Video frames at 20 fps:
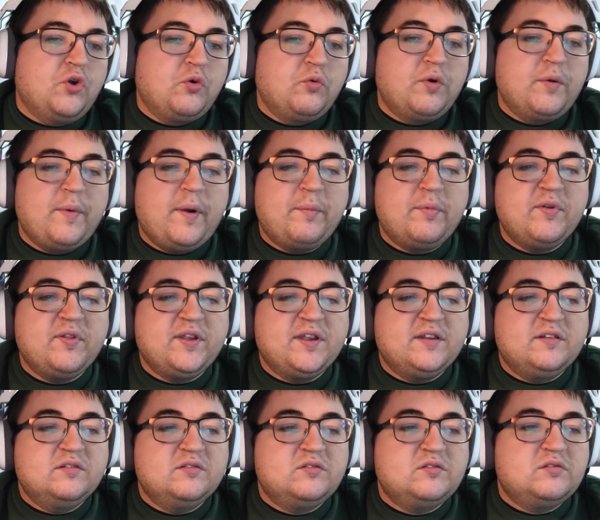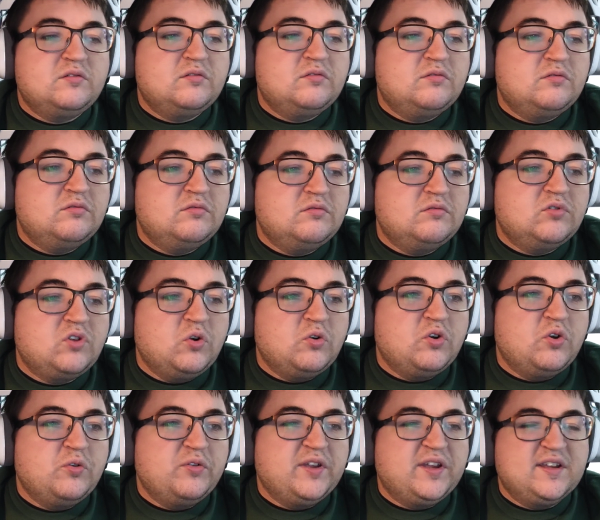don't remember the
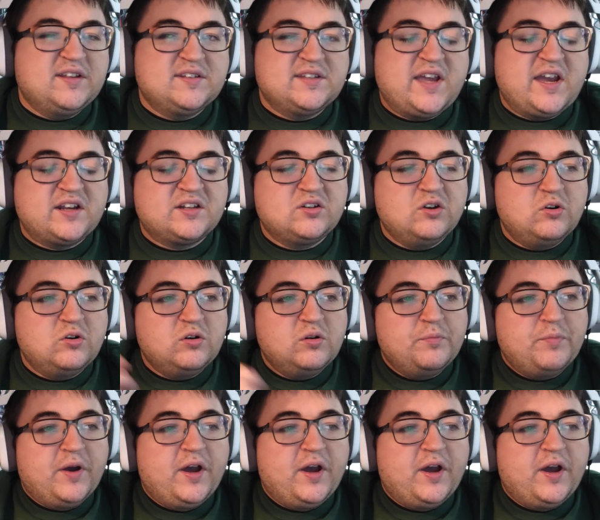don't know the exact total,